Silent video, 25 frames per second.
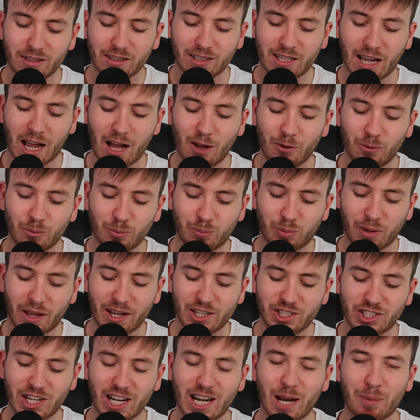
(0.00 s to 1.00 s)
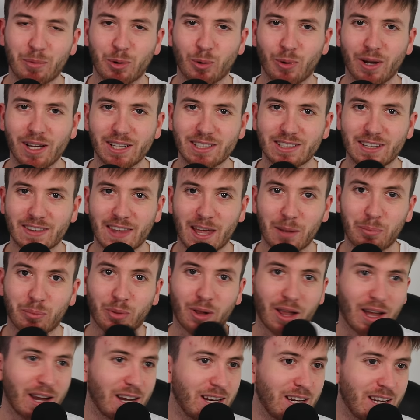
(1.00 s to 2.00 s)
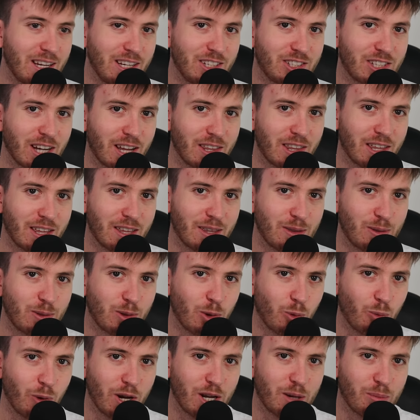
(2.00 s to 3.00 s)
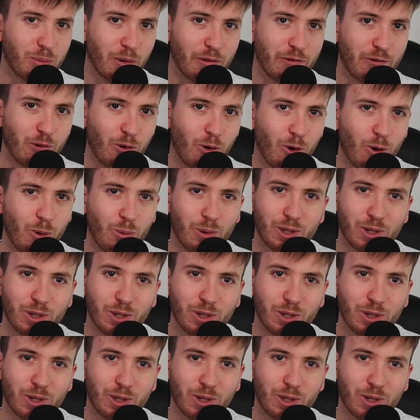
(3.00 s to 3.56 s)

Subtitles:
Carlton play GWS and they play each other the week before,